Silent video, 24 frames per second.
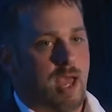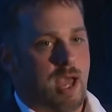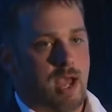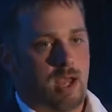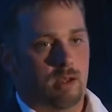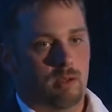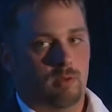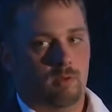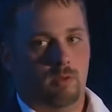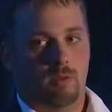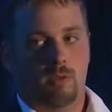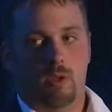
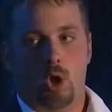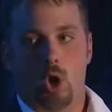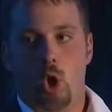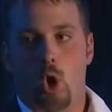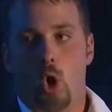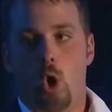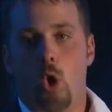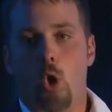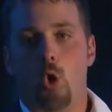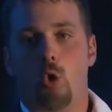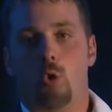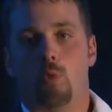that, the
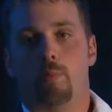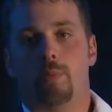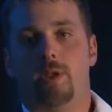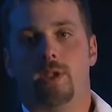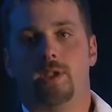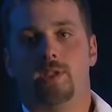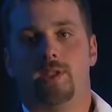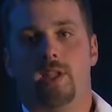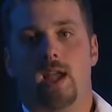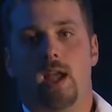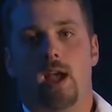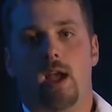hope
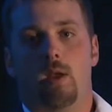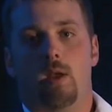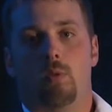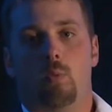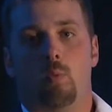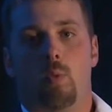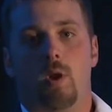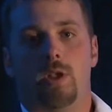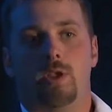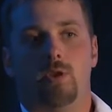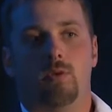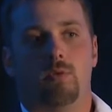is that
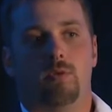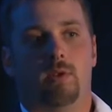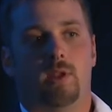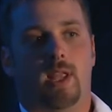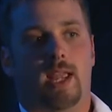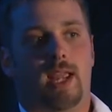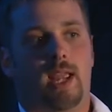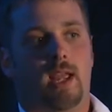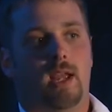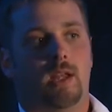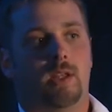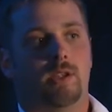when you
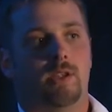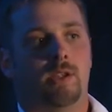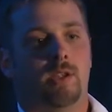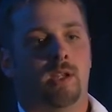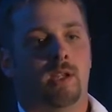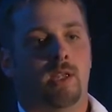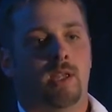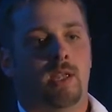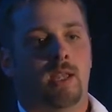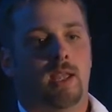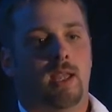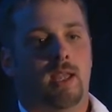land
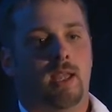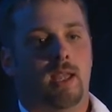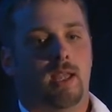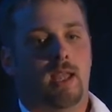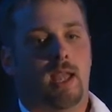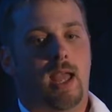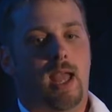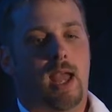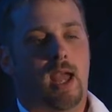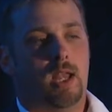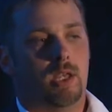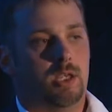
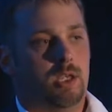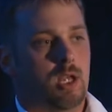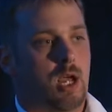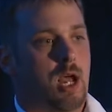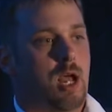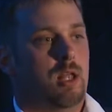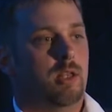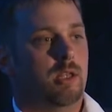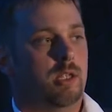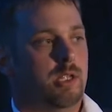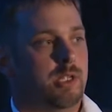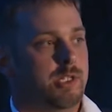at
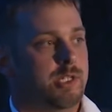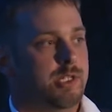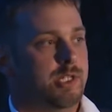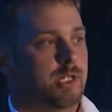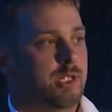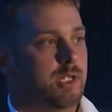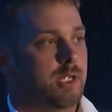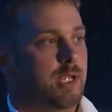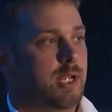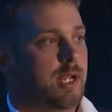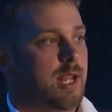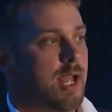knowledge,
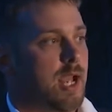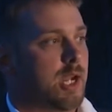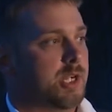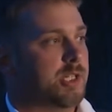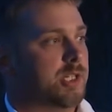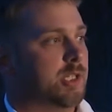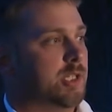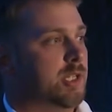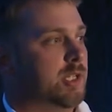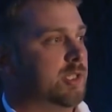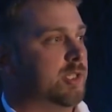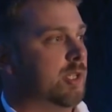it
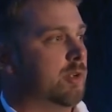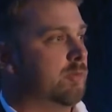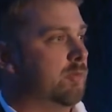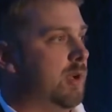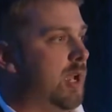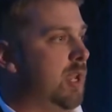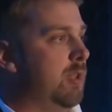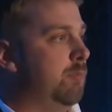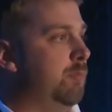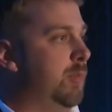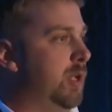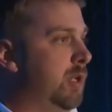actually is the
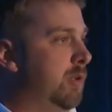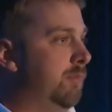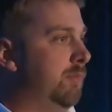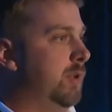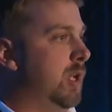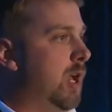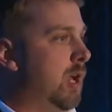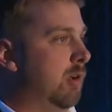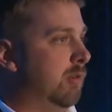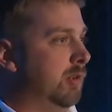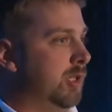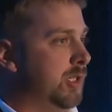right bit of
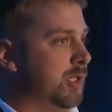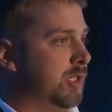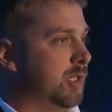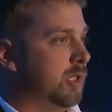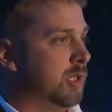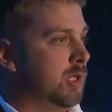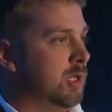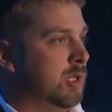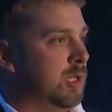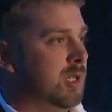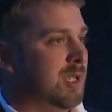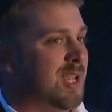knowledge
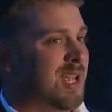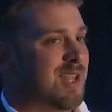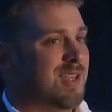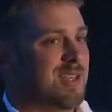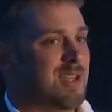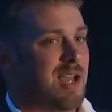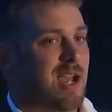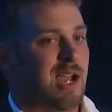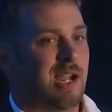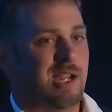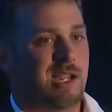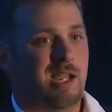and
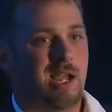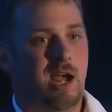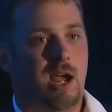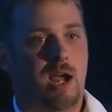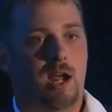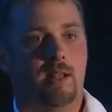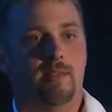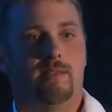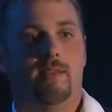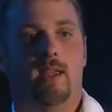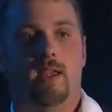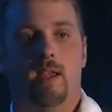not
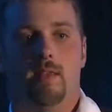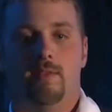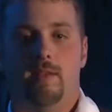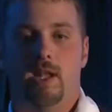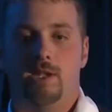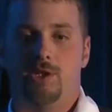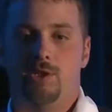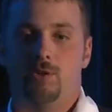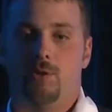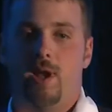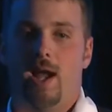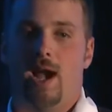content
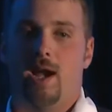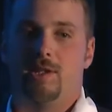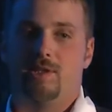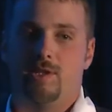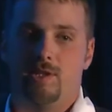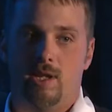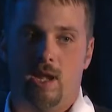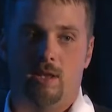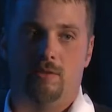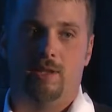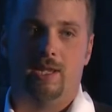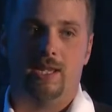that you
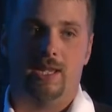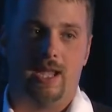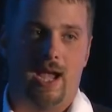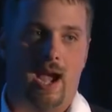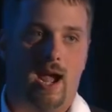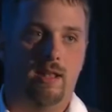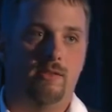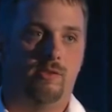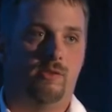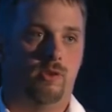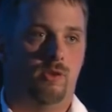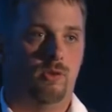accidentally
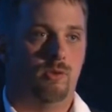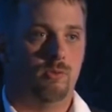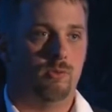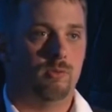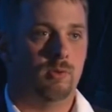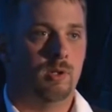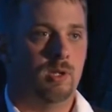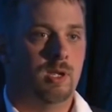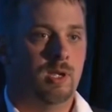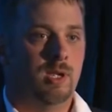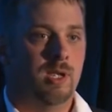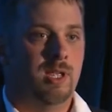got to,
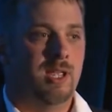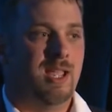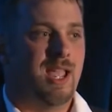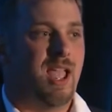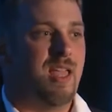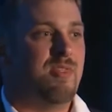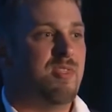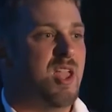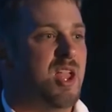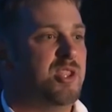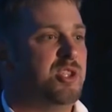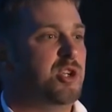
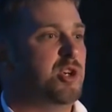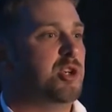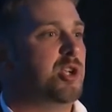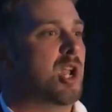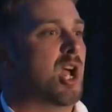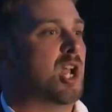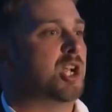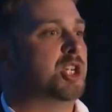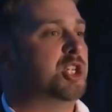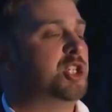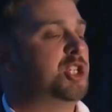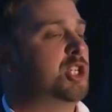and then you're
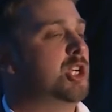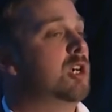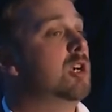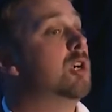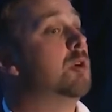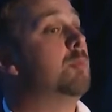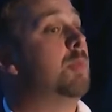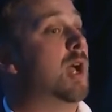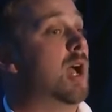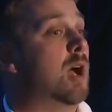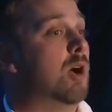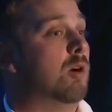not sure
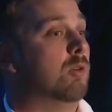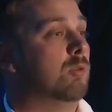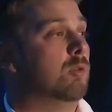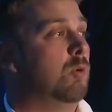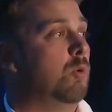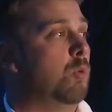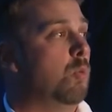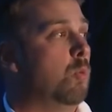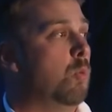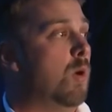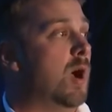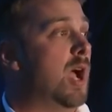about
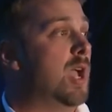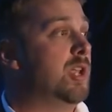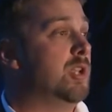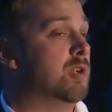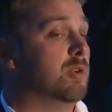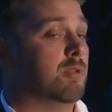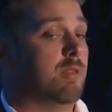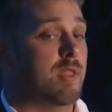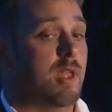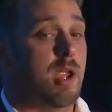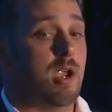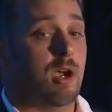why
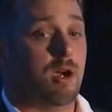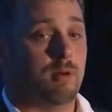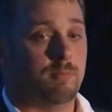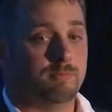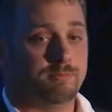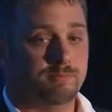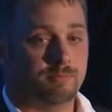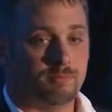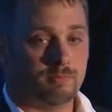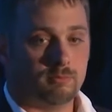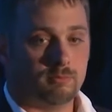you're there.